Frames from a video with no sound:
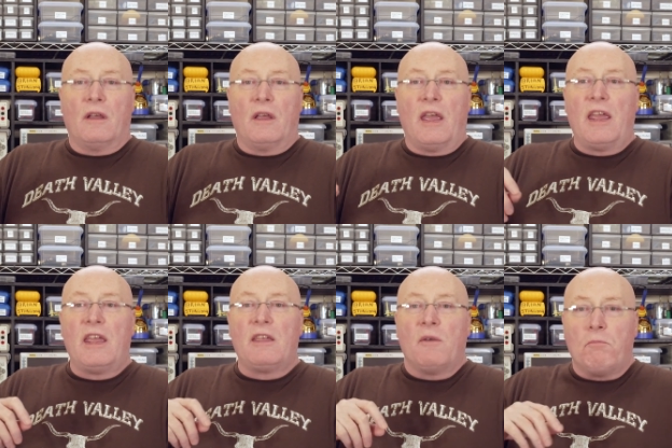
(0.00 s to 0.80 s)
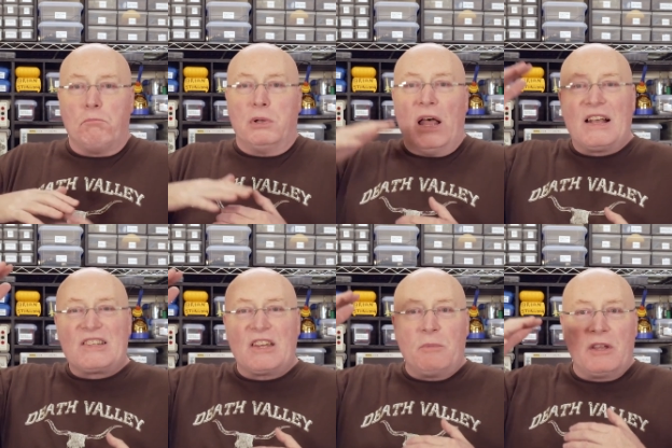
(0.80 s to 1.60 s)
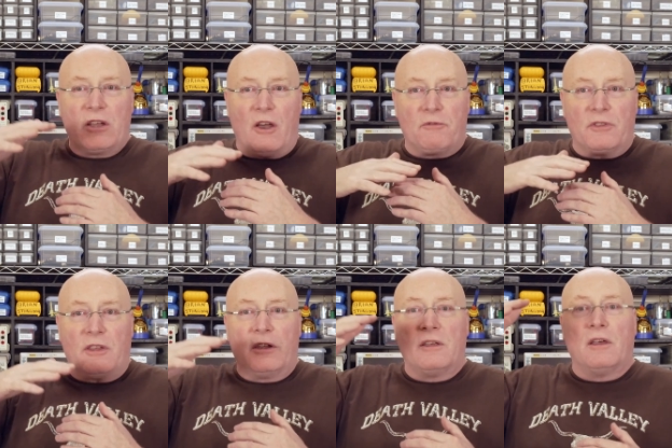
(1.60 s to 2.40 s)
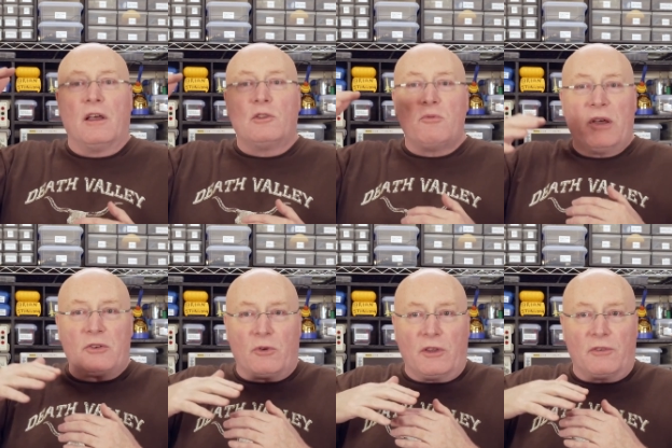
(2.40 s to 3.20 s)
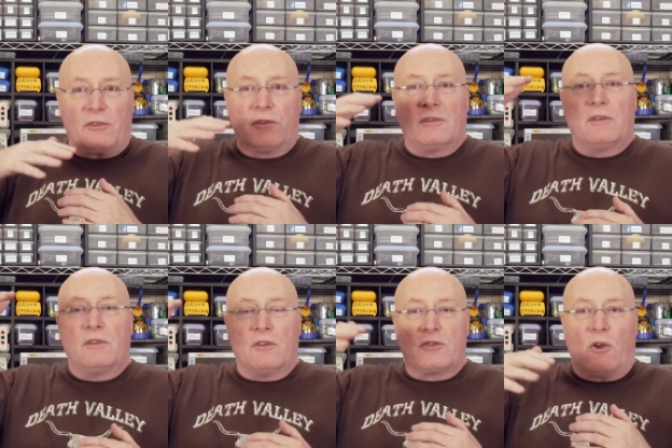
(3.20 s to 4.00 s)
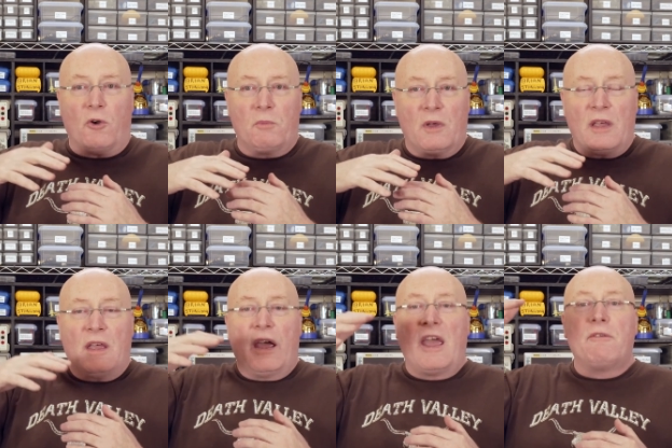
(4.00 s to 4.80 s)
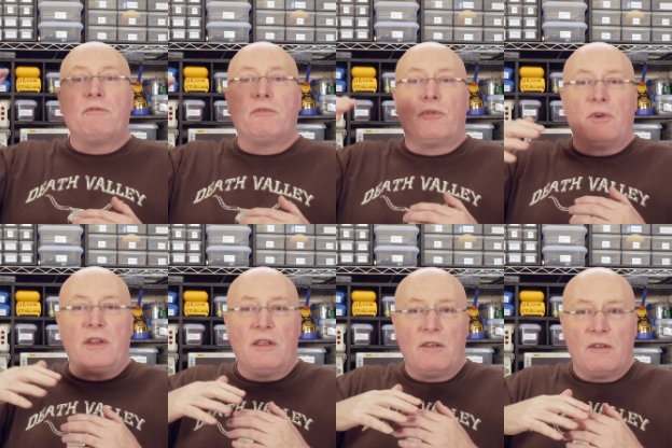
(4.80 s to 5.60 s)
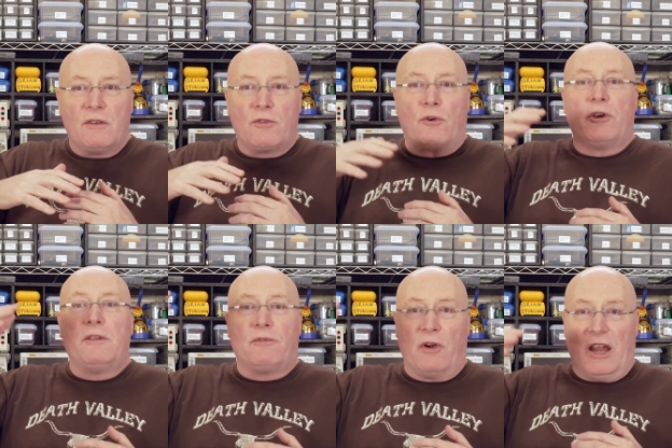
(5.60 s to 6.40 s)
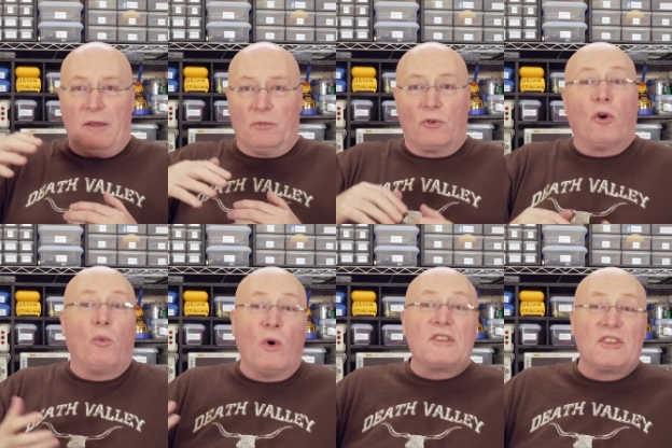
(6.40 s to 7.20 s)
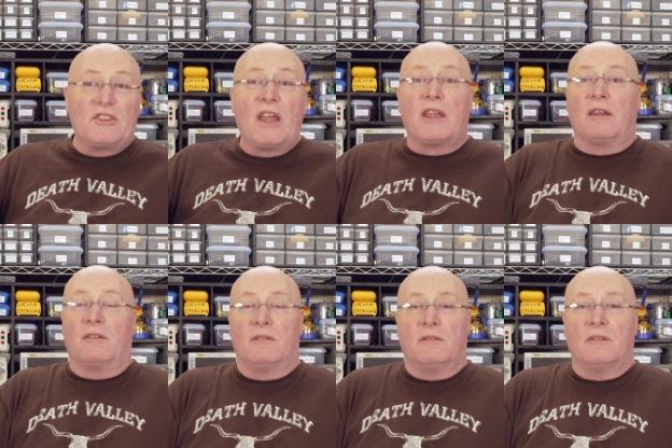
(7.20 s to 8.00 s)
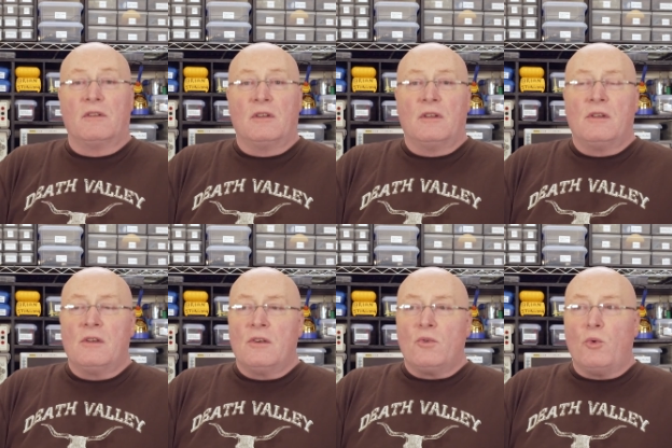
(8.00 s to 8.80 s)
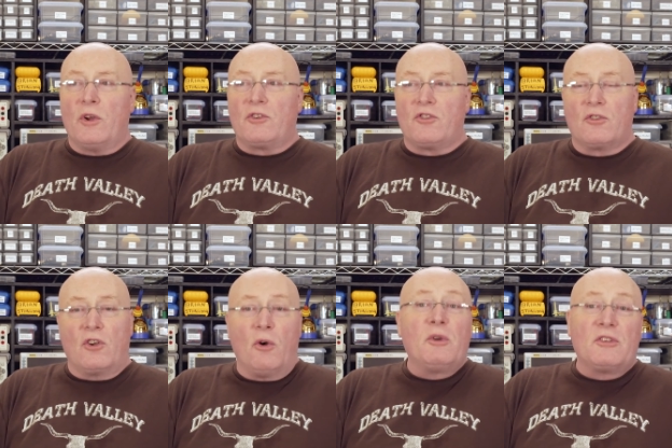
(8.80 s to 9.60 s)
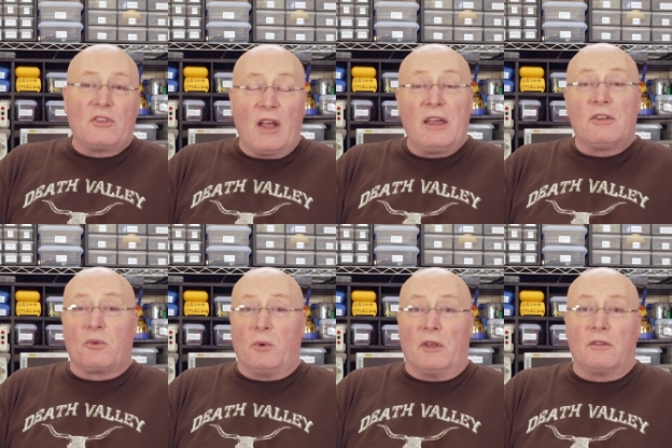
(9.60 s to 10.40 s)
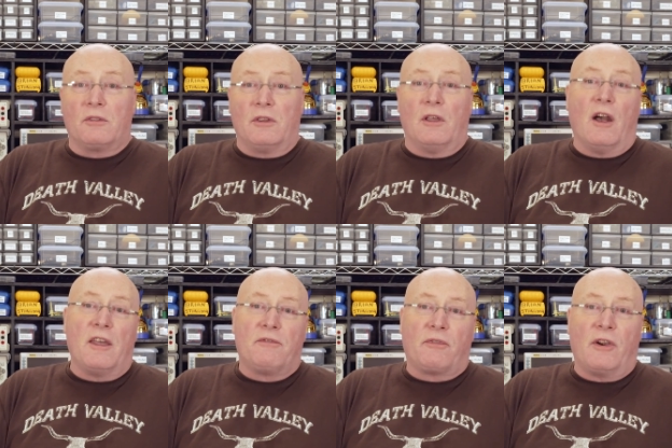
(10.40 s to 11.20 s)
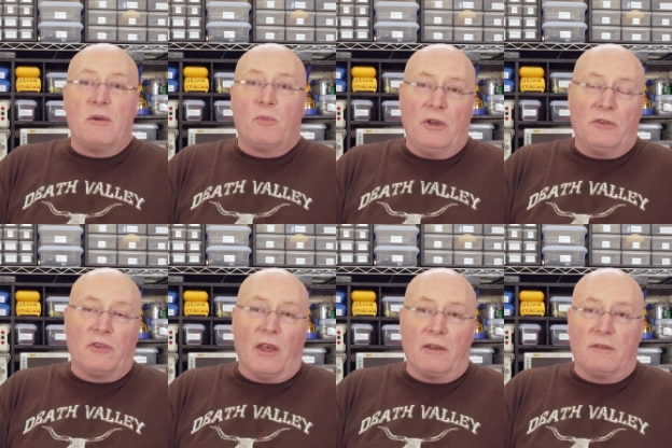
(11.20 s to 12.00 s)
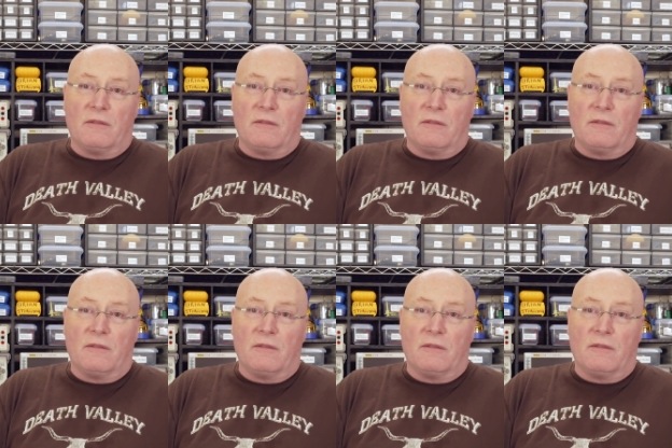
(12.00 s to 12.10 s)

a blossoming of the Lumetris scope every 30 frames, or once a second, which coincides with the iframe reset.